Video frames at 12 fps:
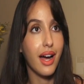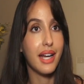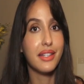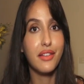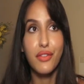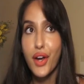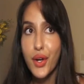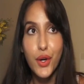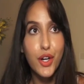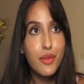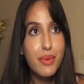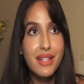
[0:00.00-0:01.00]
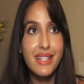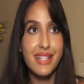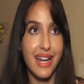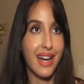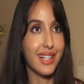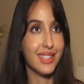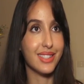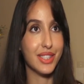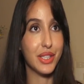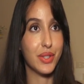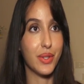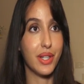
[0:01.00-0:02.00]
I did very urban style,
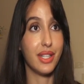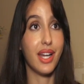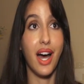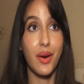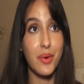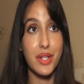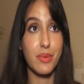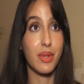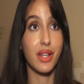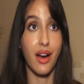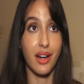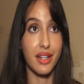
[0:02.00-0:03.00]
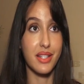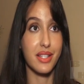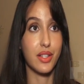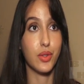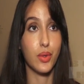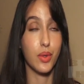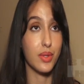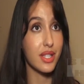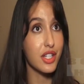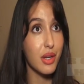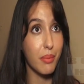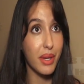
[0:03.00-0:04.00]
you know, and now was with Harrdy was
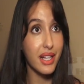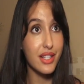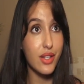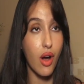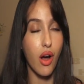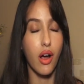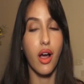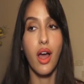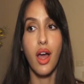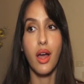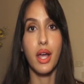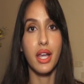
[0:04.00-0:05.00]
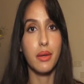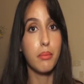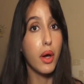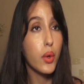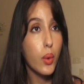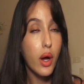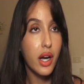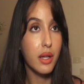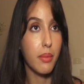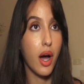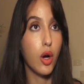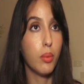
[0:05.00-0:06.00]
such a big song. In
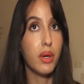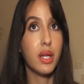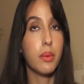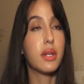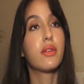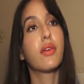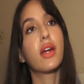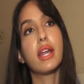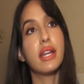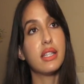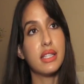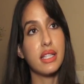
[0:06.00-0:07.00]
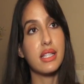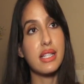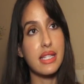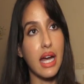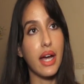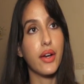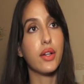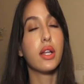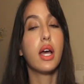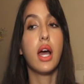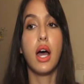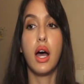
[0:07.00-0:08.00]
Manohari Bahubali, we did very Indian style.
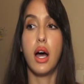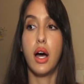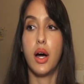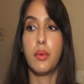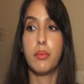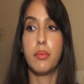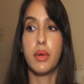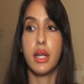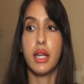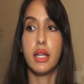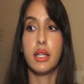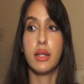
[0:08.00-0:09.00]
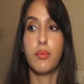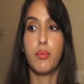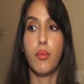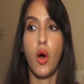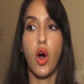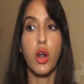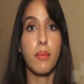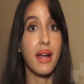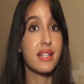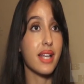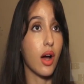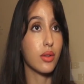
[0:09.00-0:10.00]
Um, in all
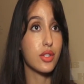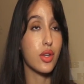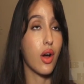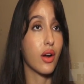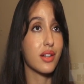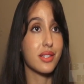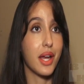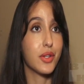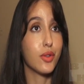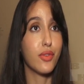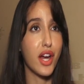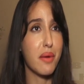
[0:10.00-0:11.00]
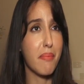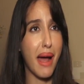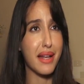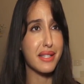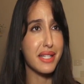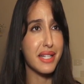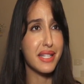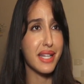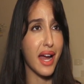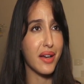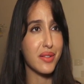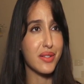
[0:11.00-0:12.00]
my South songs, I do very massy
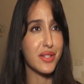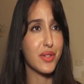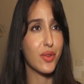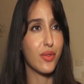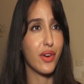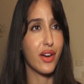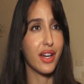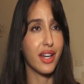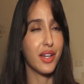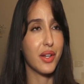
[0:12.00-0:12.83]
styles, you know, very,